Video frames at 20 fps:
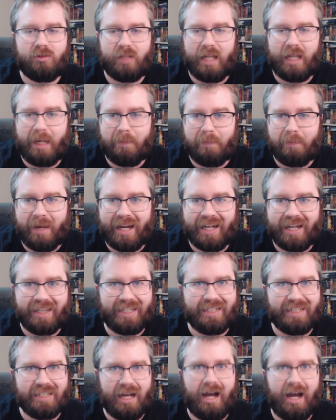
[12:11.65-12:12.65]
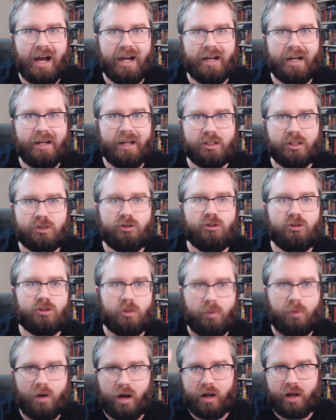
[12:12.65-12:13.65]
immediately die, as soon as
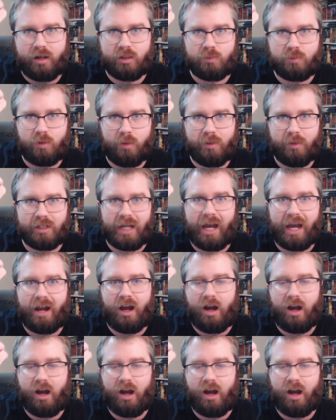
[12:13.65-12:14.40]
the pod is pretty much